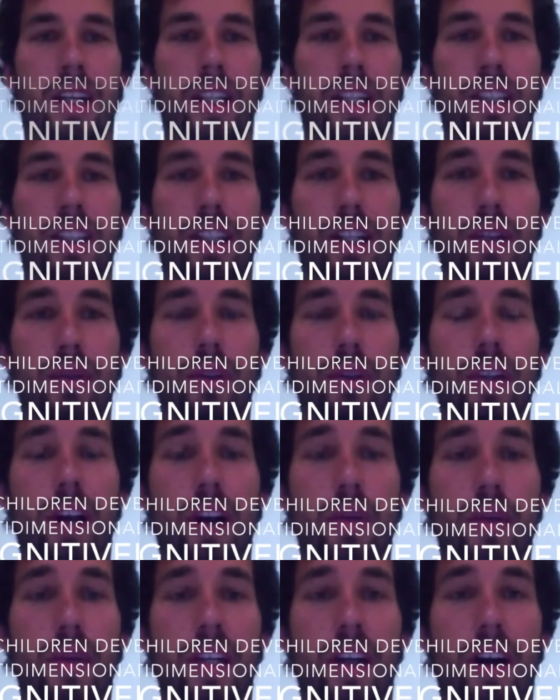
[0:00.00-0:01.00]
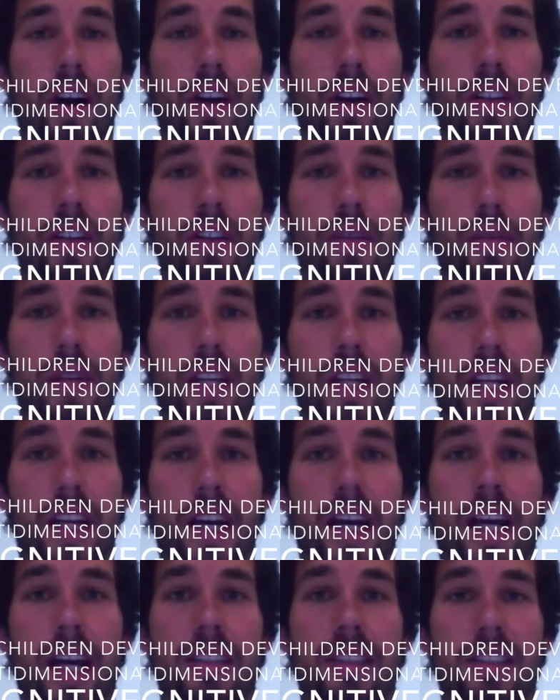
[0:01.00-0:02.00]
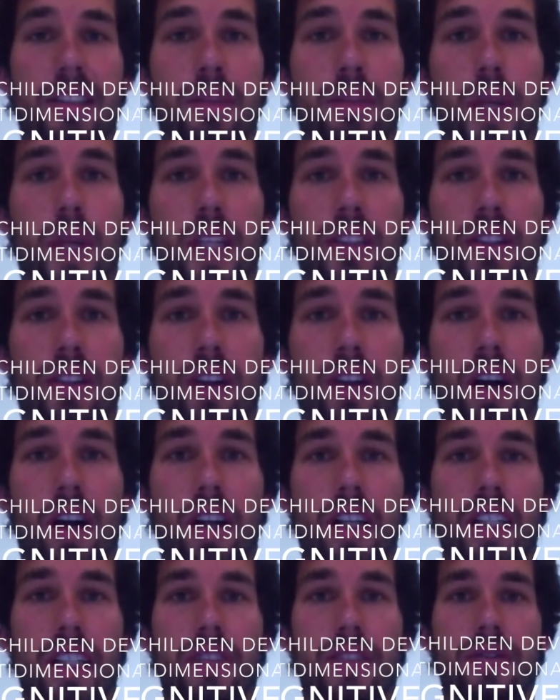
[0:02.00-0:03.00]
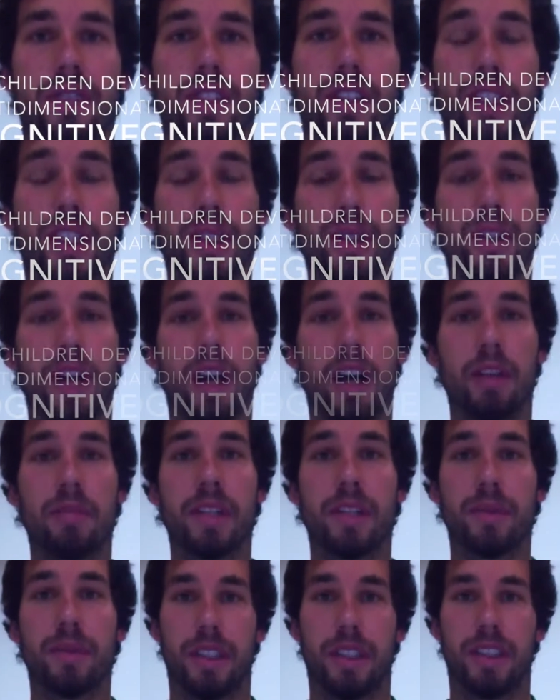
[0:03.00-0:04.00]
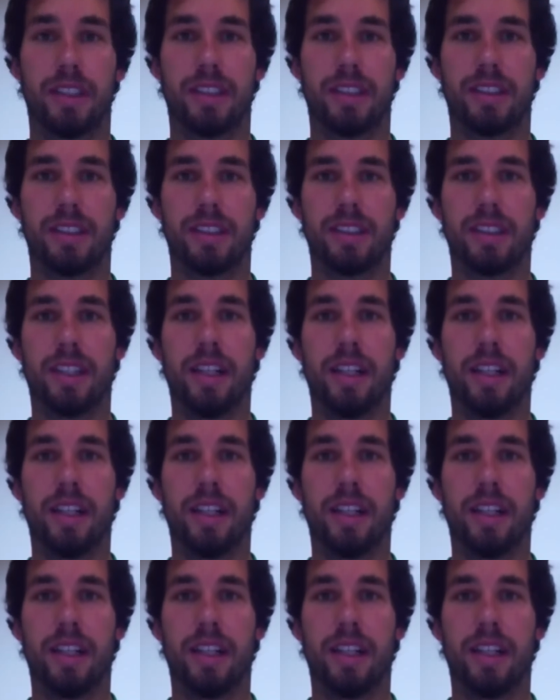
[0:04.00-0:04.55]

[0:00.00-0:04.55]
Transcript: Children are regarded to media as a special audience for two dominant reasons.